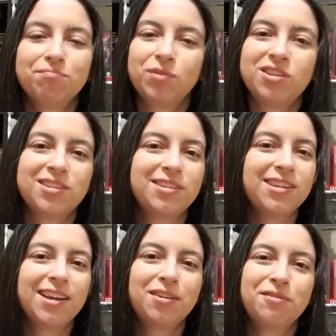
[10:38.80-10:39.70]
was
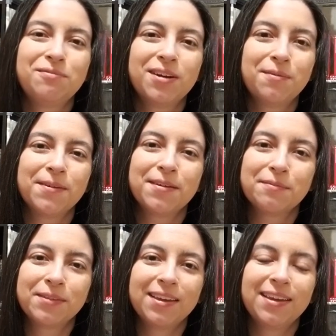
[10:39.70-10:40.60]
deciding on what I wanted
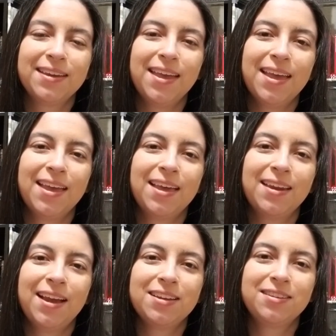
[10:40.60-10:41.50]
to play,
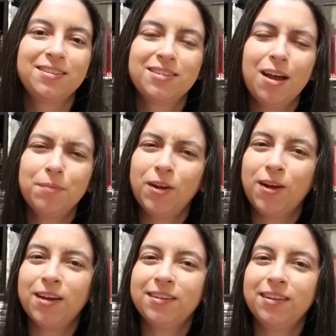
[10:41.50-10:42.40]
and I stopped
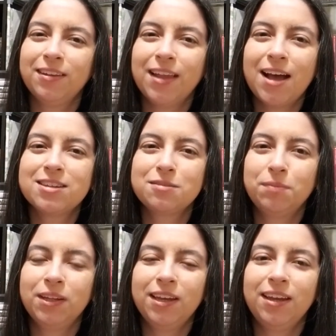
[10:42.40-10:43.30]
on the
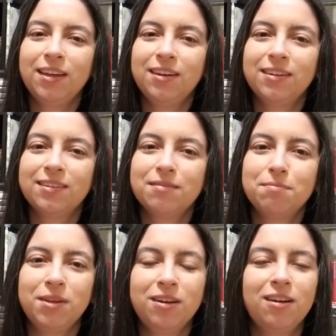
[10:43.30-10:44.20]
last Blade
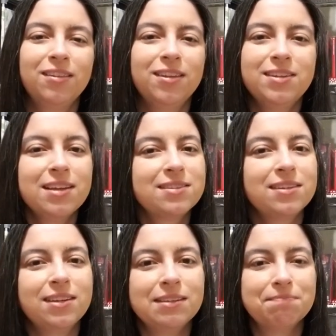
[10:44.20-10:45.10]
Beyond the
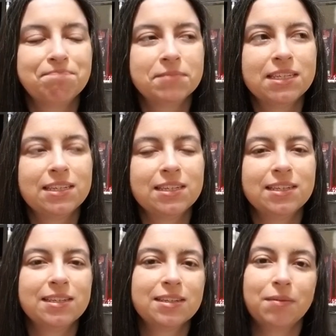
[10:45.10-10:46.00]
Destiny. This
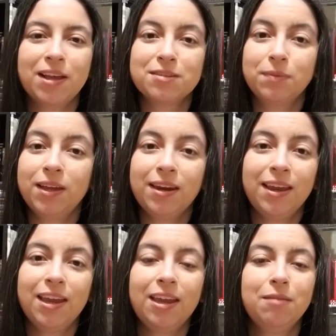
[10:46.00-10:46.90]
is a Last Blade
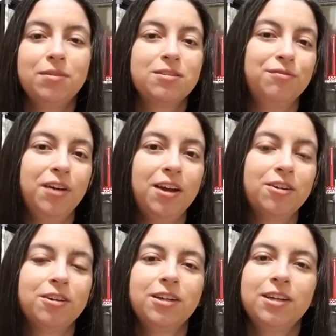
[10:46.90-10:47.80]
game. It's a
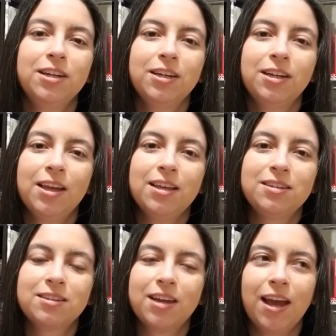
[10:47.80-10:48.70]
fighter. It's